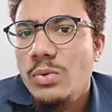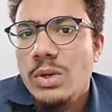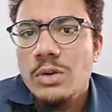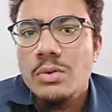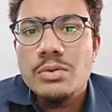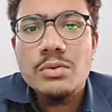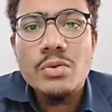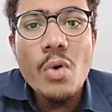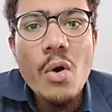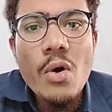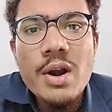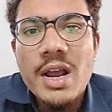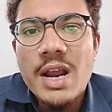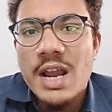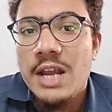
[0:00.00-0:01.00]
we use
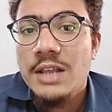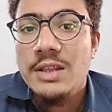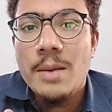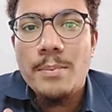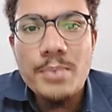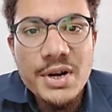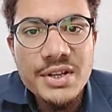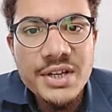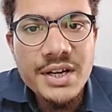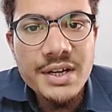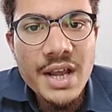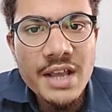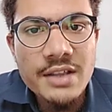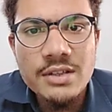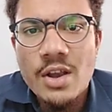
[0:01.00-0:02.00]
could in the present
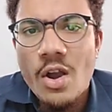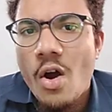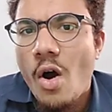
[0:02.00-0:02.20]
tense.